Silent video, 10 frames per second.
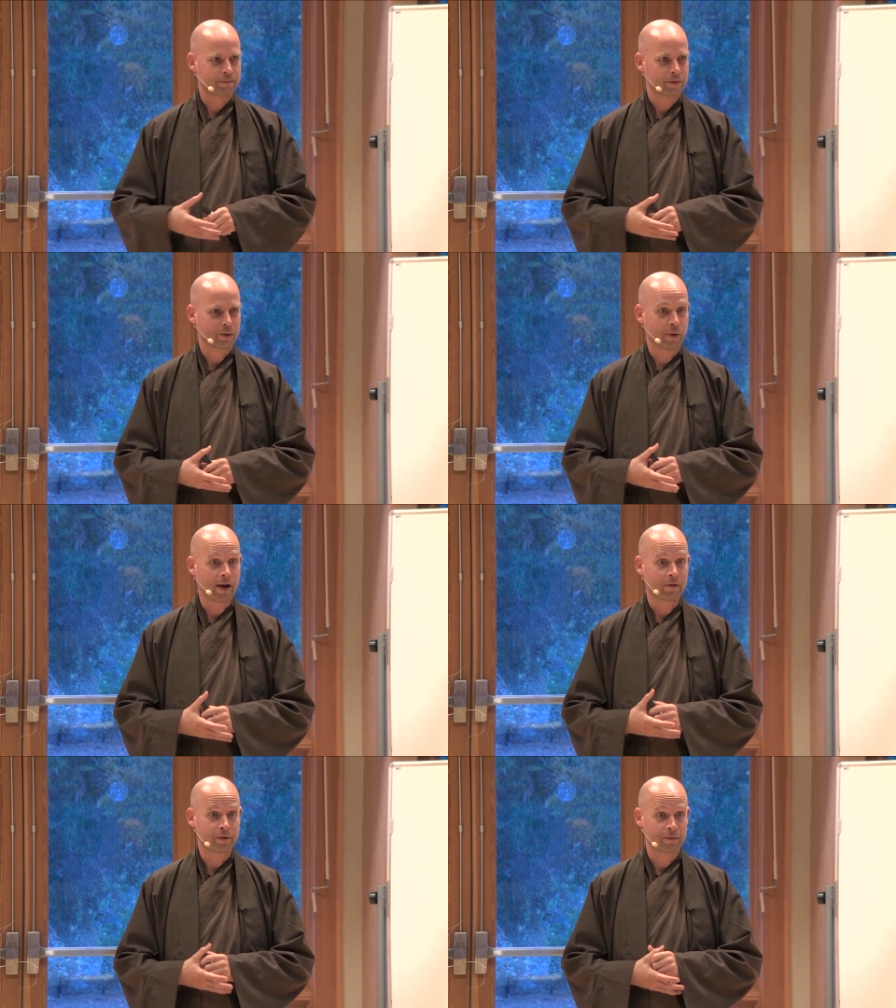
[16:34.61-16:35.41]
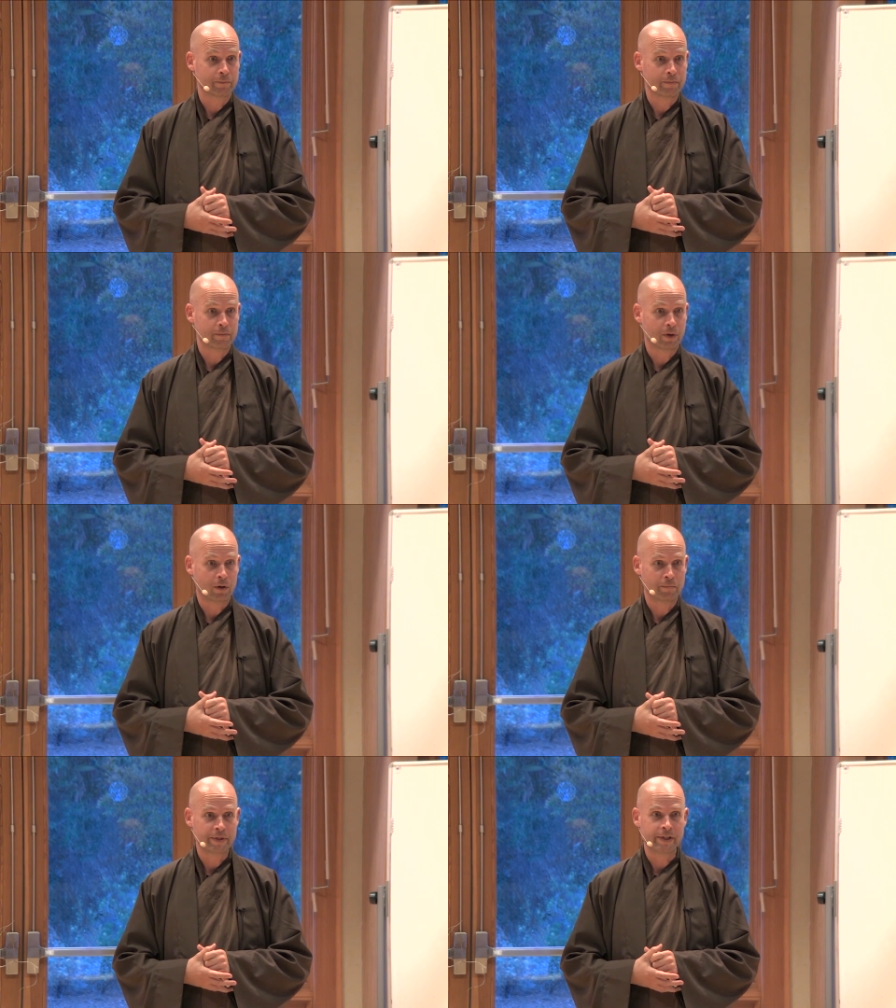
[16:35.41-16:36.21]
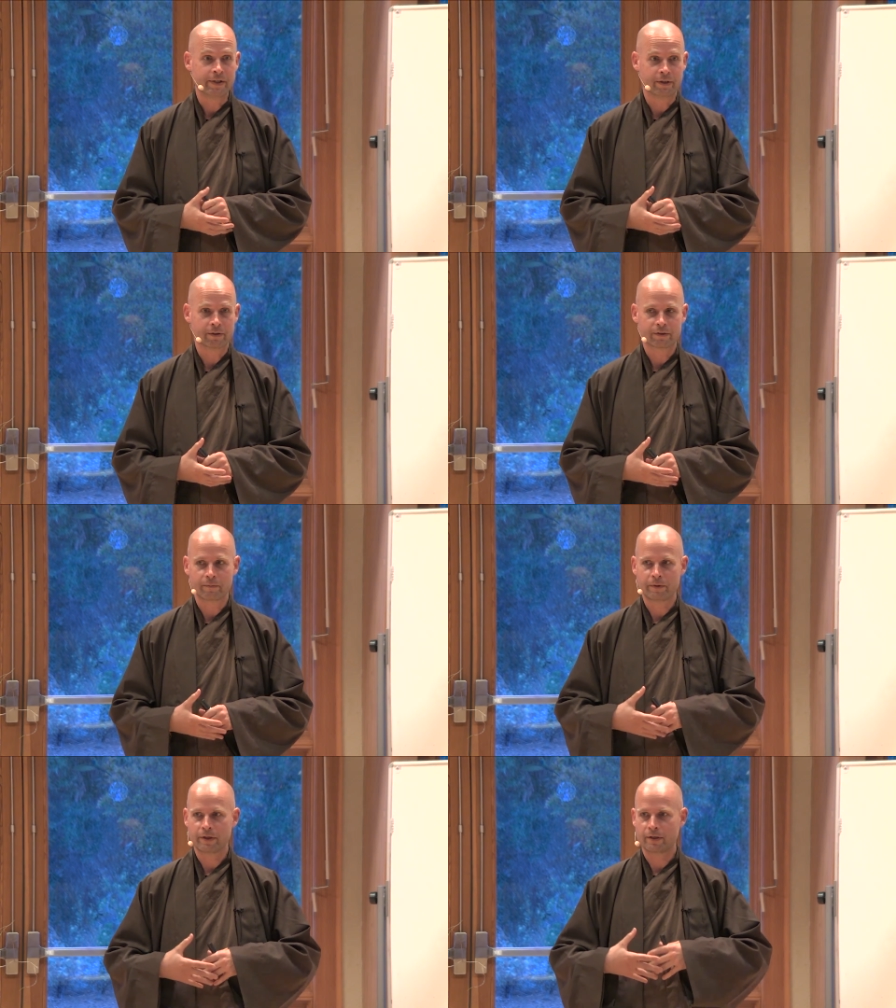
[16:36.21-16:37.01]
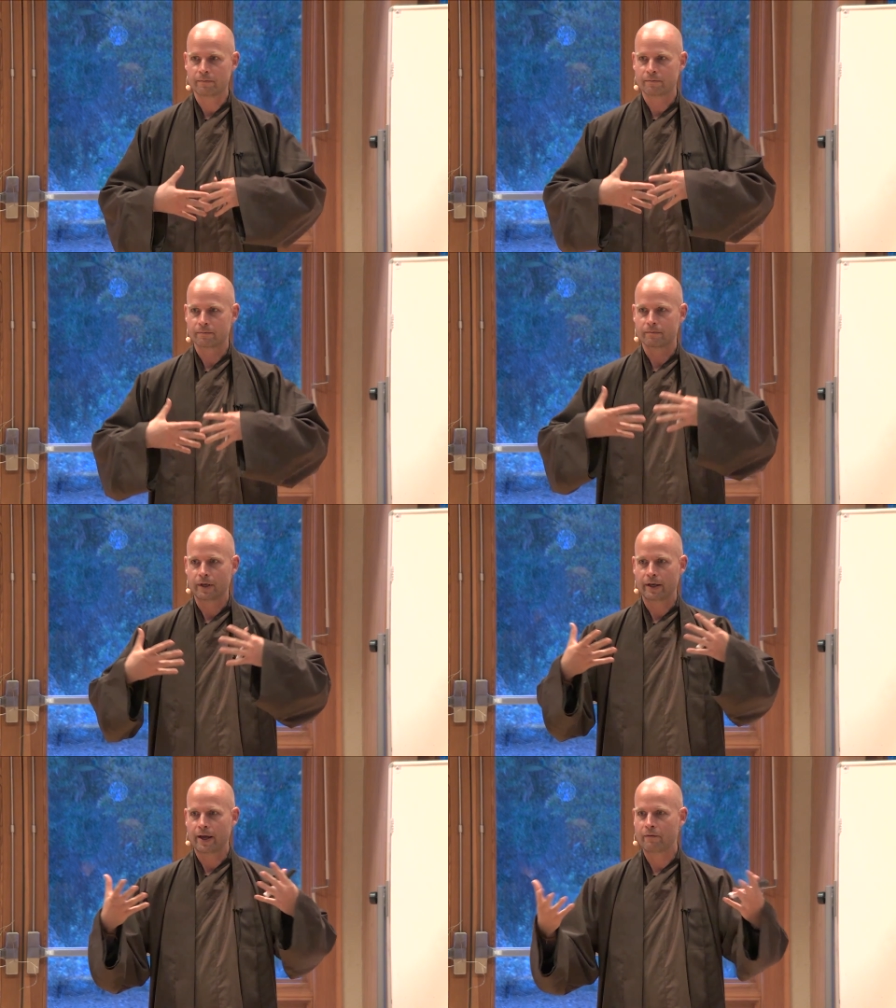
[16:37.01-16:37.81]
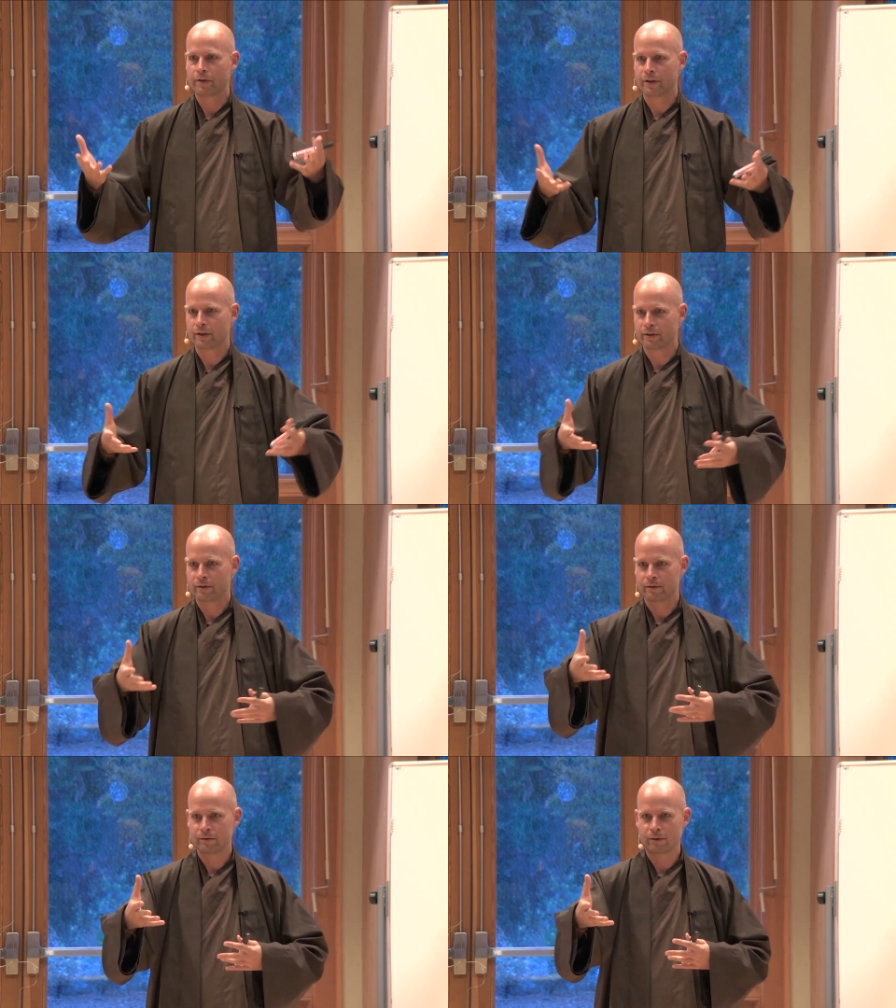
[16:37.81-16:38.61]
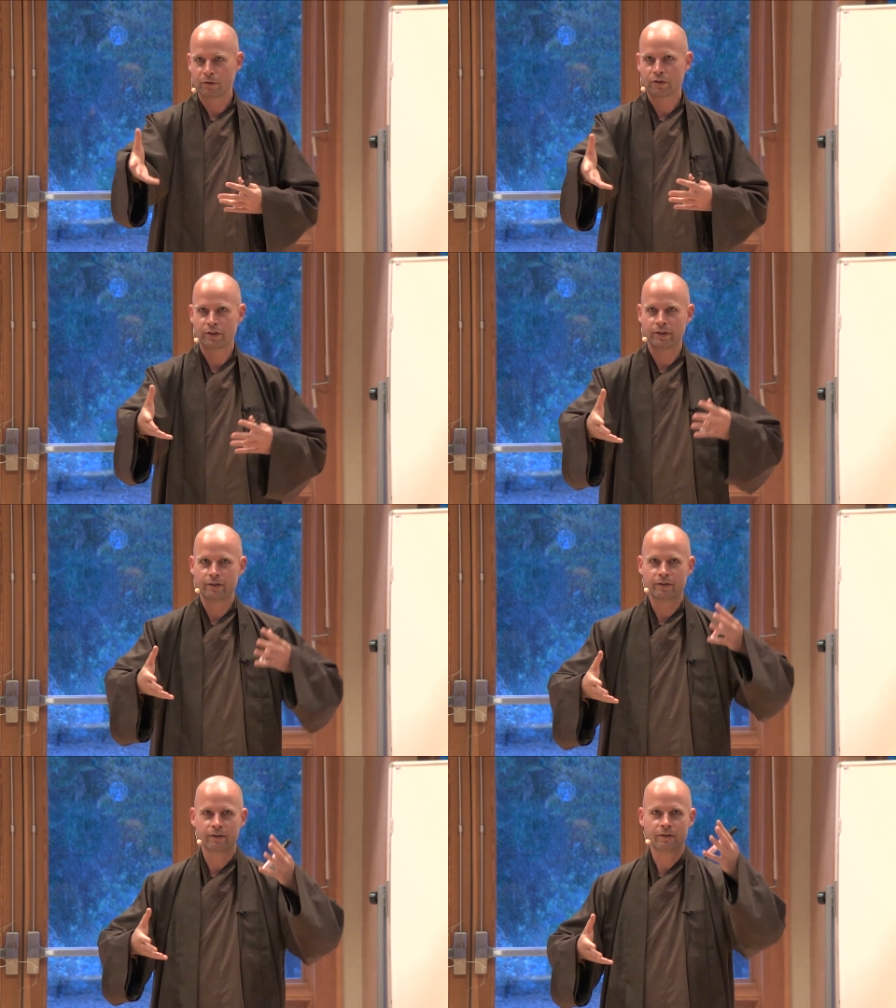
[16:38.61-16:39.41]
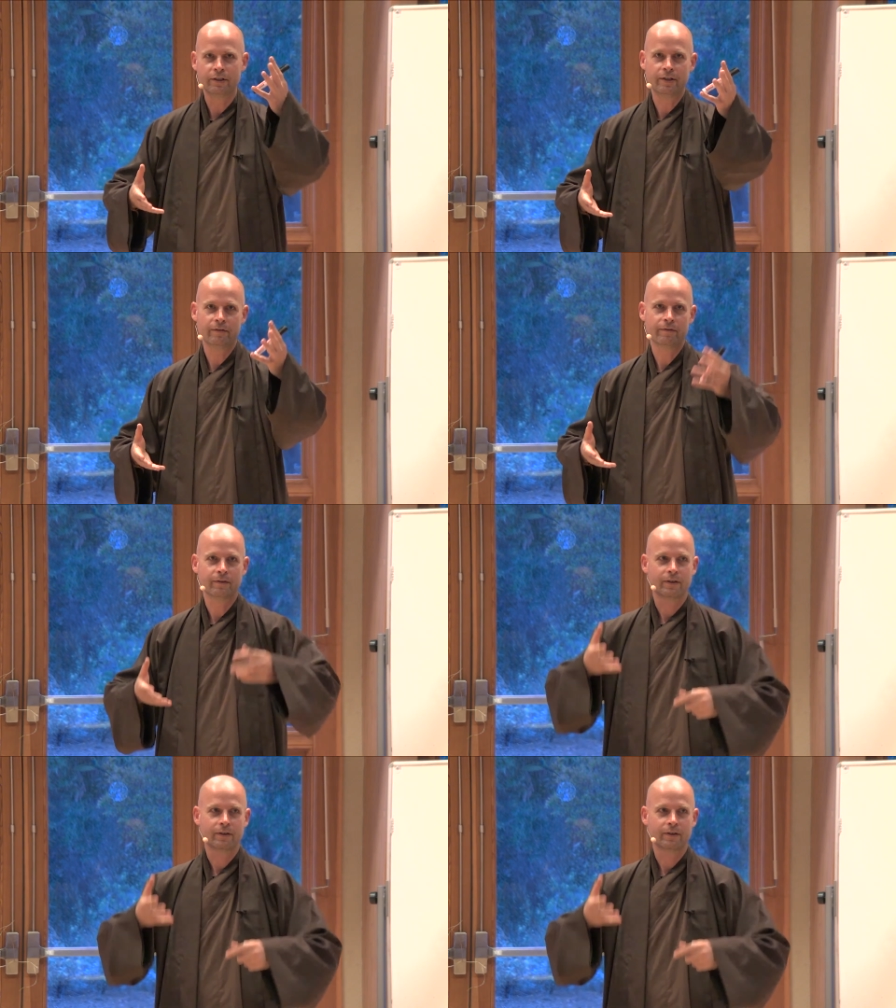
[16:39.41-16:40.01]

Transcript: the ground of all being, something like everything, the cushion, the leaf,